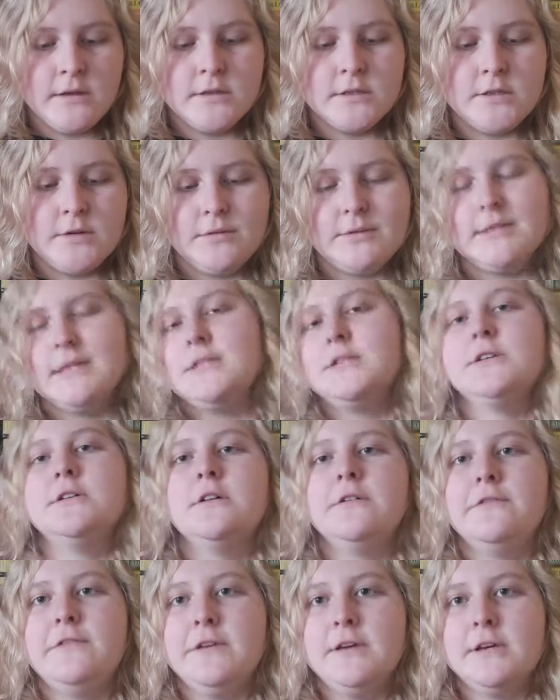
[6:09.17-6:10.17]
So it says,
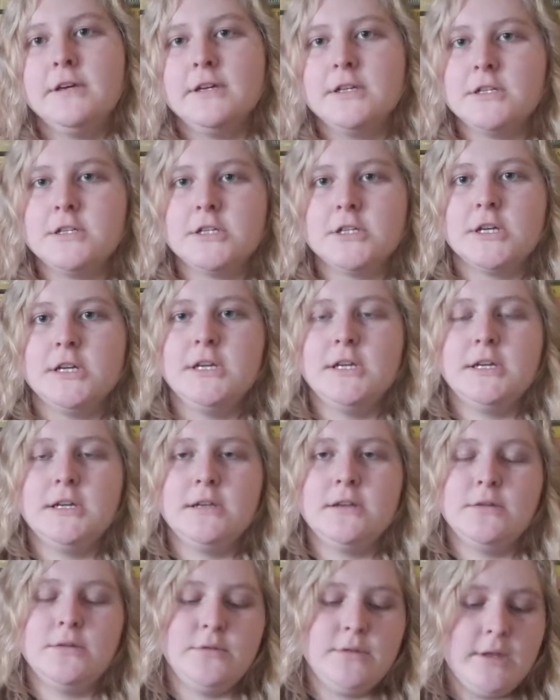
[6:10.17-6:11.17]
Afia and
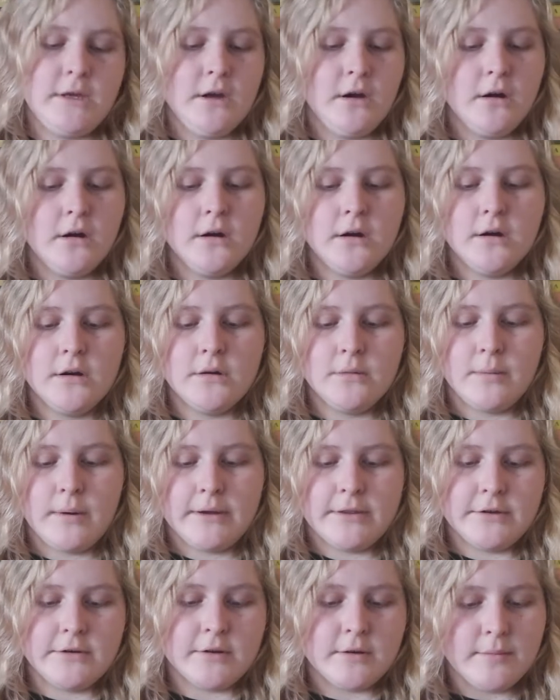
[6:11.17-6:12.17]
Shahid, who they are,
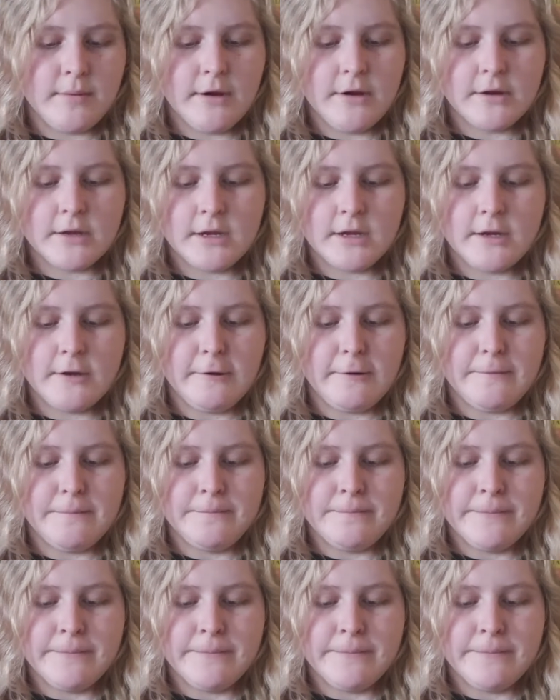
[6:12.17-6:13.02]
why they're in America.